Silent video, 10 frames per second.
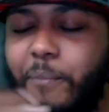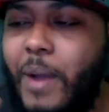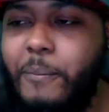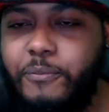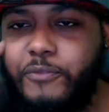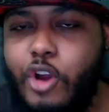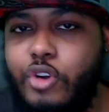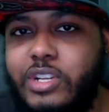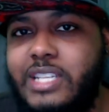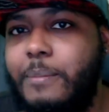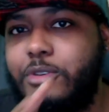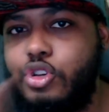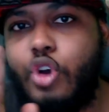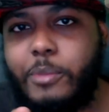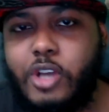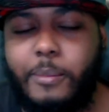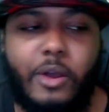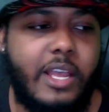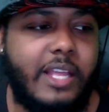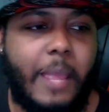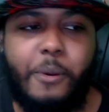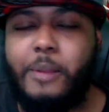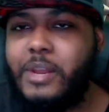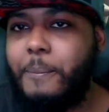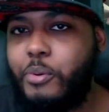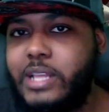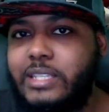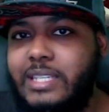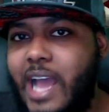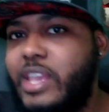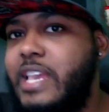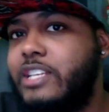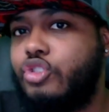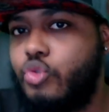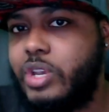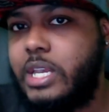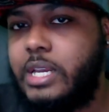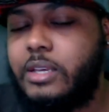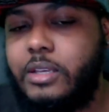I'm farting on his name. But you know what I'm talking about. They put him in the prince. And now he's greed.